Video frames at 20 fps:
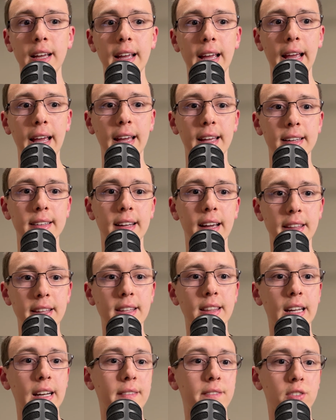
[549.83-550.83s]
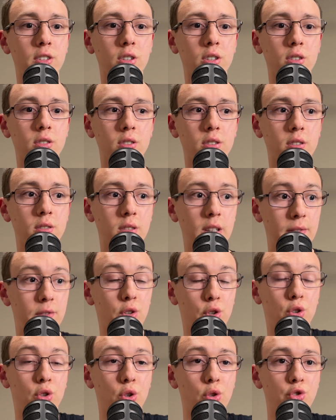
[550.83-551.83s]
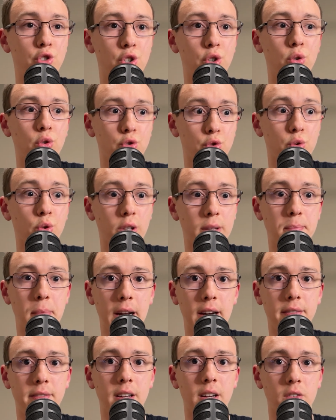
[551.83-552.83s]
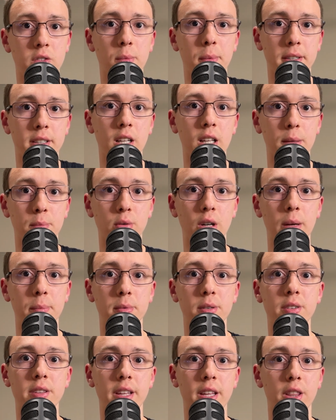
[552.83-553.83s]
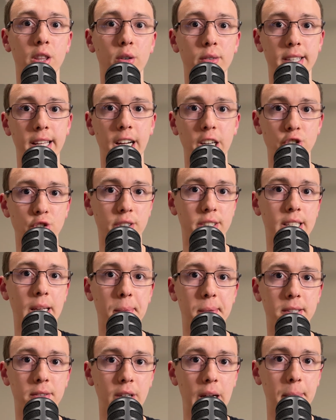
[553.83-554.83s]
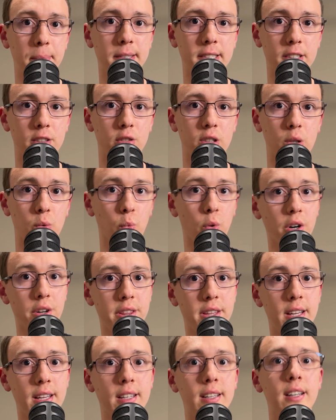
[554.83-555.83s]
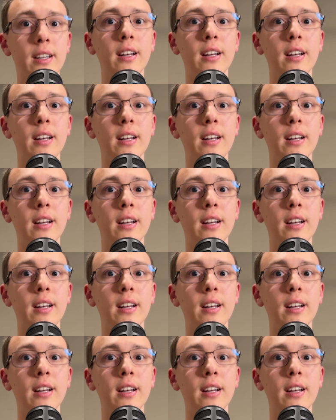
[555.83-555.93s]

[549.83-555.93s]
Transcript: And I think that if you do truly benefit from a teleprompter, then those extra steps are absolutely worth it.